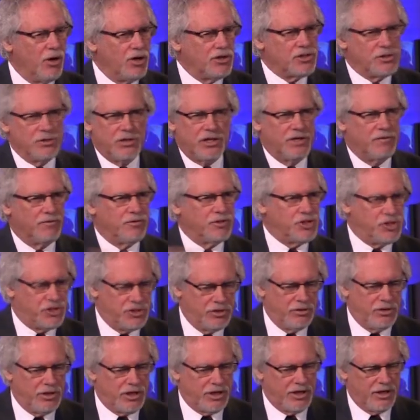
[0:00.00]
also give us
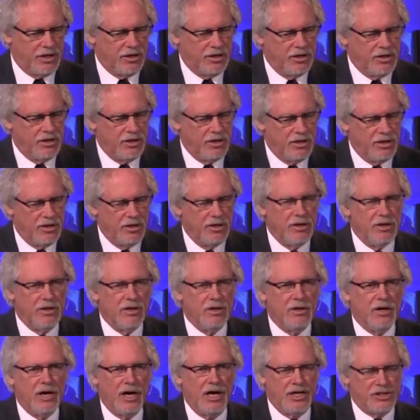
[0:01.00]
joy.
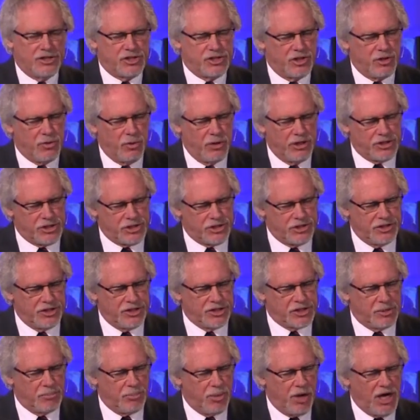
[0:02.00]
I ask the question,
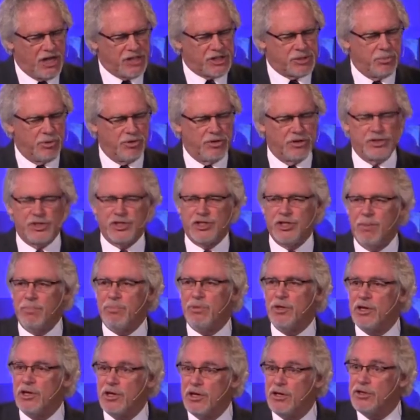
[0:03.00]
is it possible there's
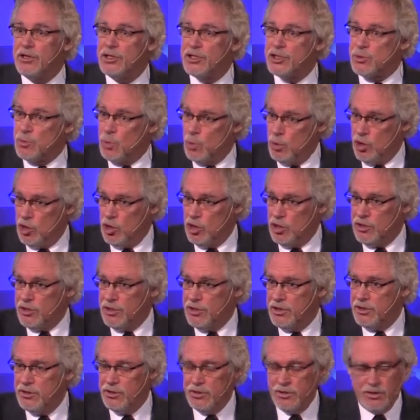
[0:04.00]
something in this world
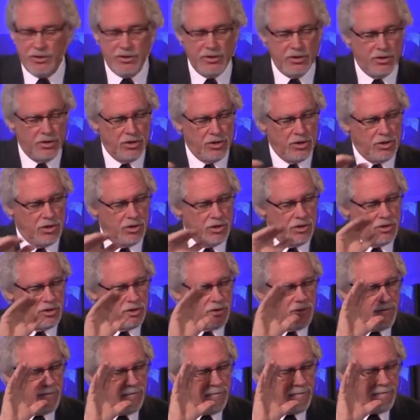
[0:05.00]

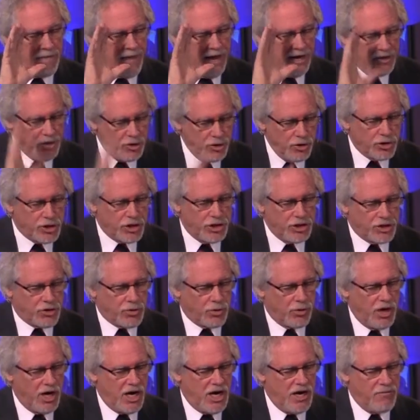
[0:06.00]
that you could
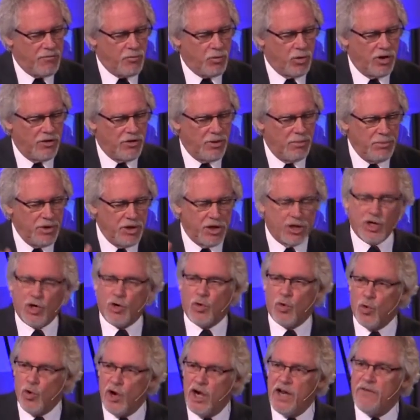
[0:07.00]
crave where the mere
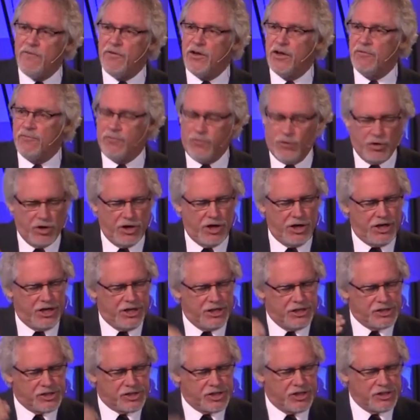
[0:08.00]
craving for it
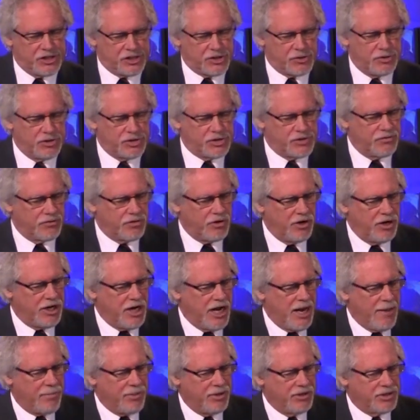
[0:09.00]
is a source of great
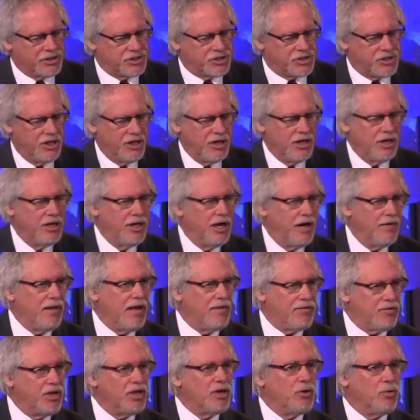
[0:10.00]
happiness? And
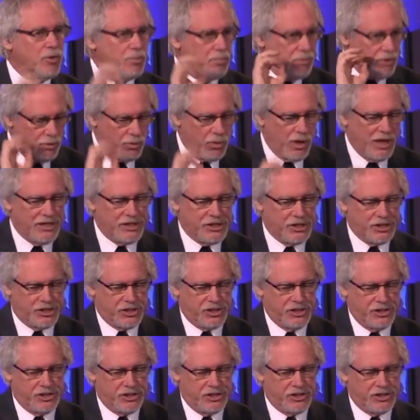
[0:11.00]
that thing would be
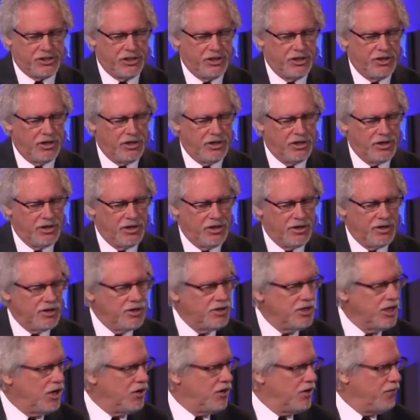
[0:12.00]
righteousness.
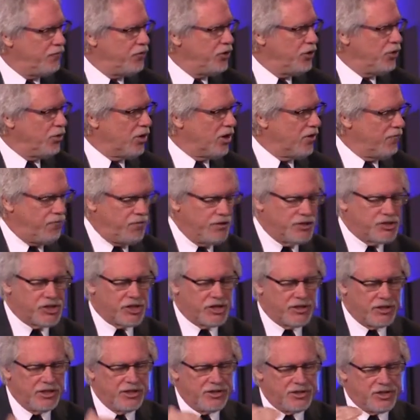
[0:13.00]
Now, if you are
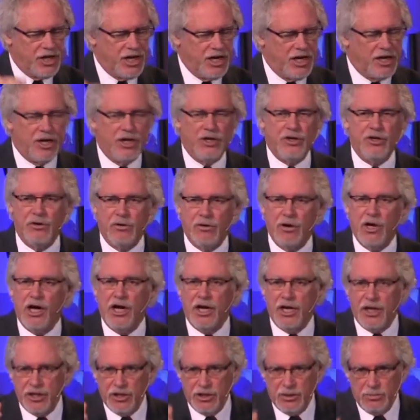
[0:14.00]
physically dead and you're
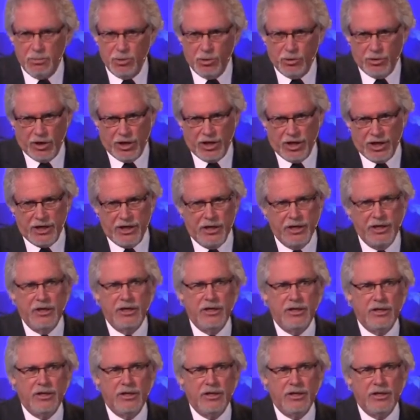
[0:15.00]
lying in the morgue,